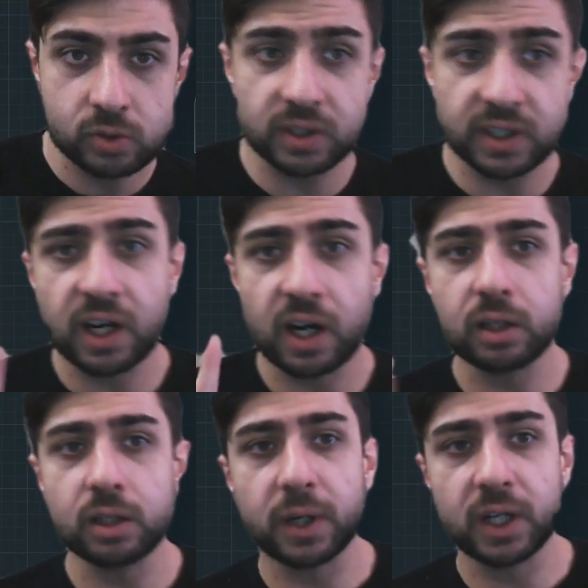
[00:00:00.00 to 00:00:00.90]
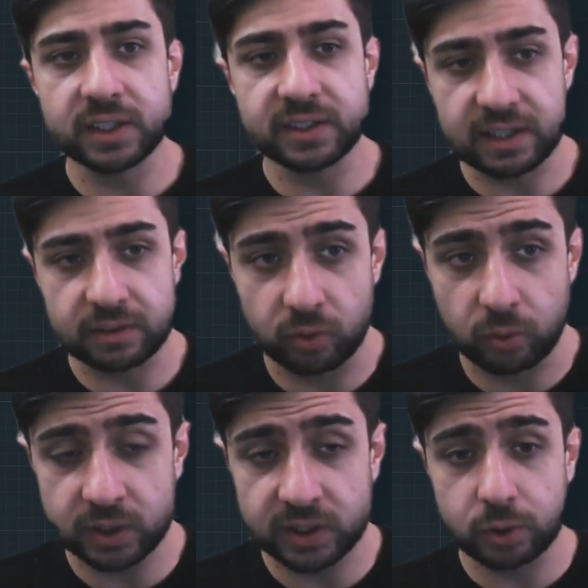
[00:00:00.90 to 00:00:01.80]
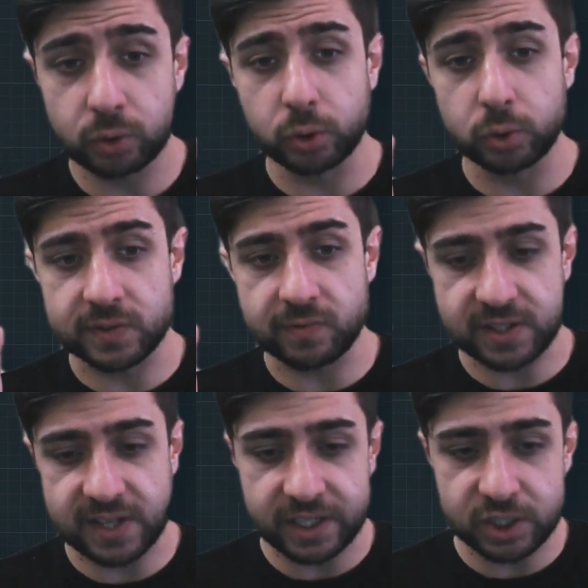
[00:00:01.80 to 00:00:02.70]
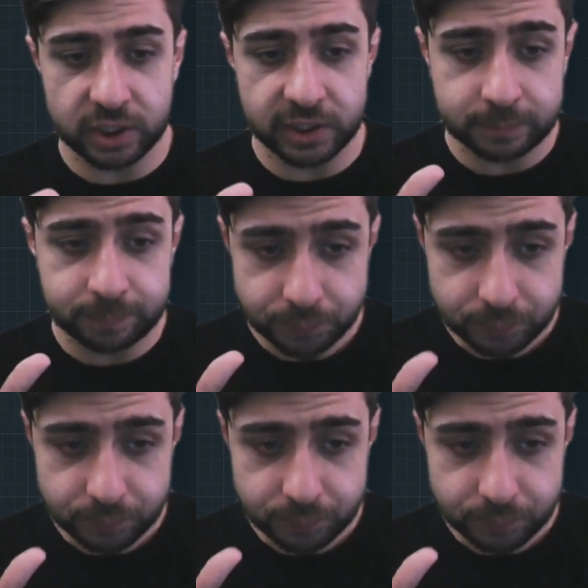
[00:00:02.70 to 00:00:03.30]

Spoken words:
So the color palette that we wanted to use was actually